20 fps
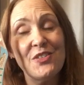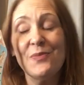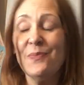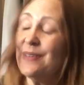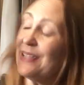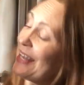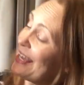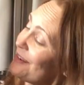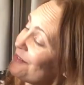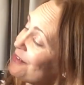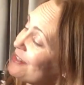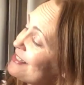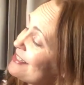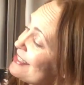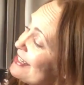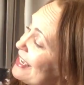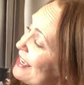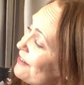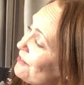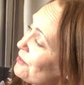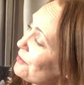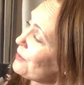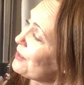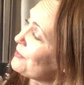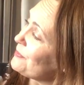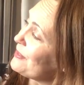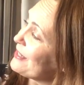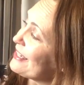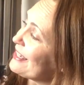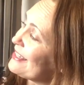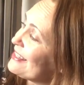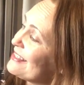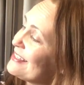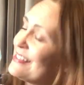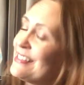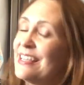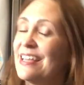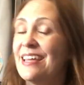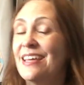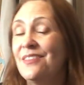meet Henry today, everyone, because
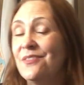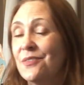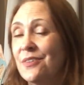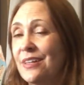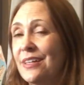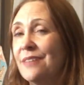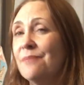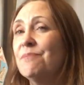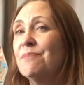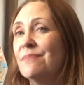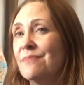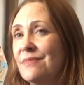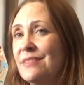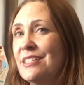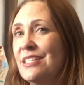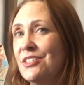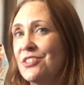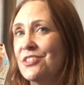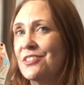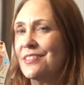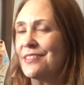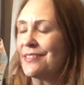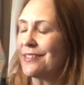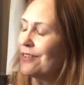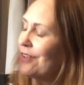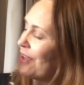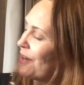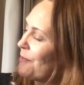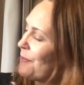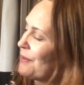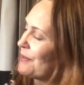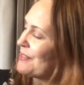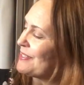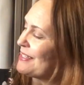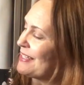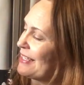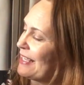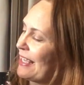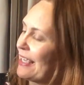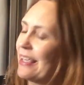Henry teaches us a lot about
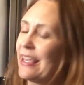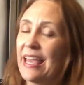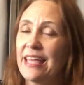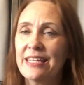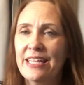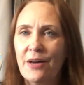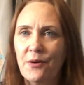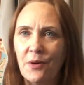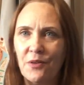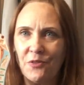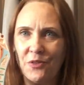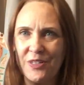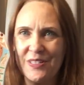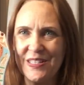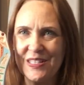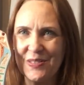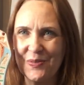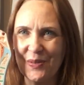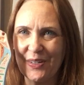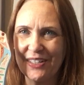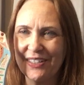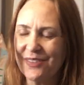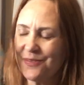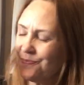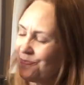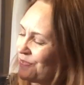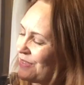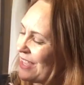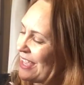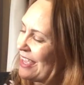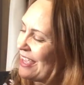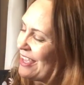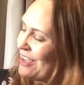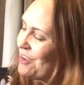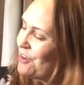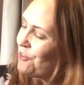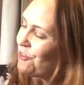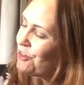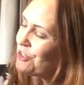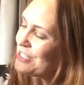singing and how our voices work.
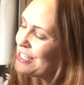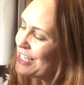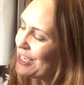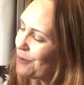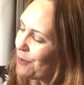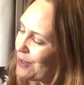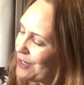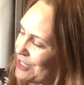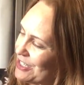First thing I want to